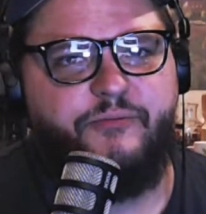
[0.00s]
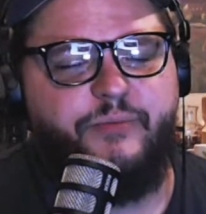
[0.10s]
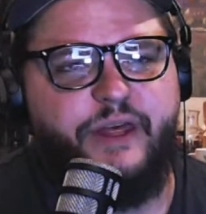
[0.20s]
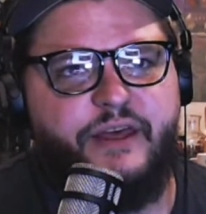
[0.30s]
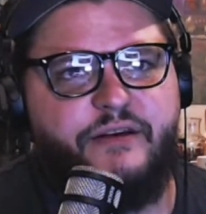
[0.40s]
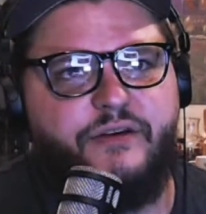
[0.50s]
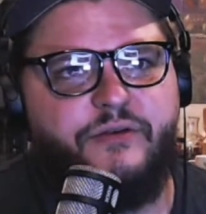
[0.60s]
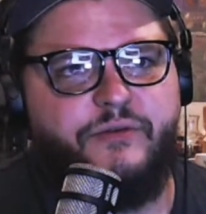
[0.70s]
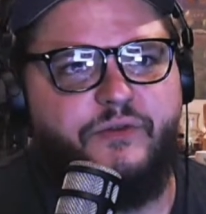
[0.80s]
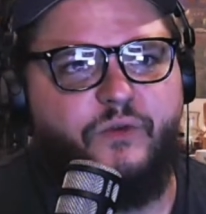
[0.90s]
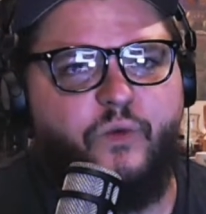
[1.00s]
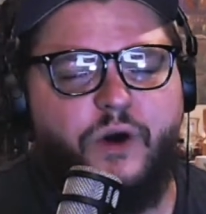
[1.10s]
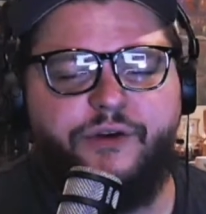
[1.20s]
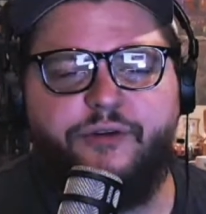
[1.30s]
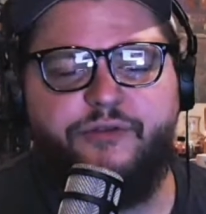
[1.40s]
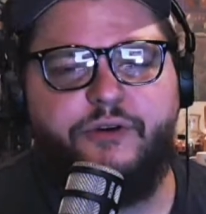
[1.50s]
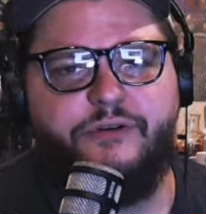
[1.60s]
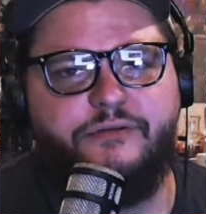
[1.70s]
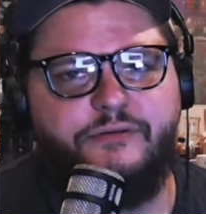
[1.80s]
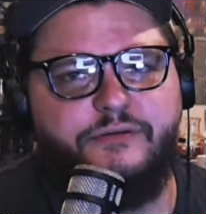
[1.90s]
been wonderful.
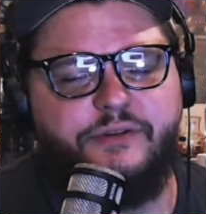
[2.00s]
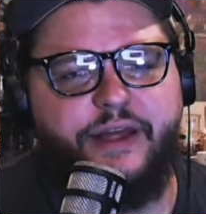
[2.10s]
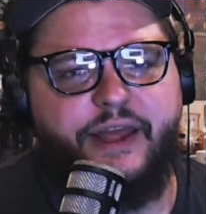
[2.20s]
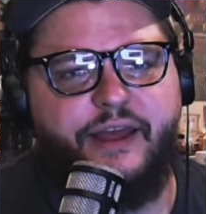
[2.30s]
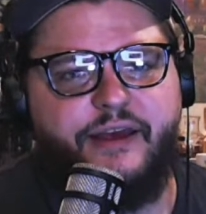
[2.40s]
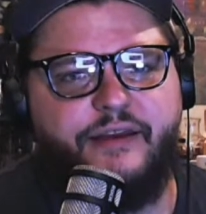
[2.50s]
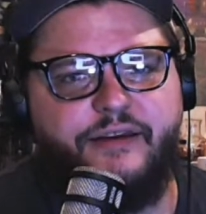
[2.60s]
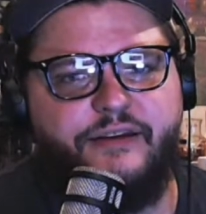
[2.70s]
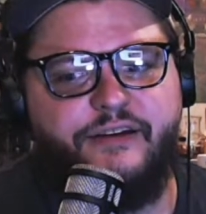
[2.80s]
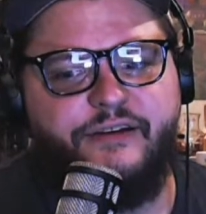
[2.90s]
And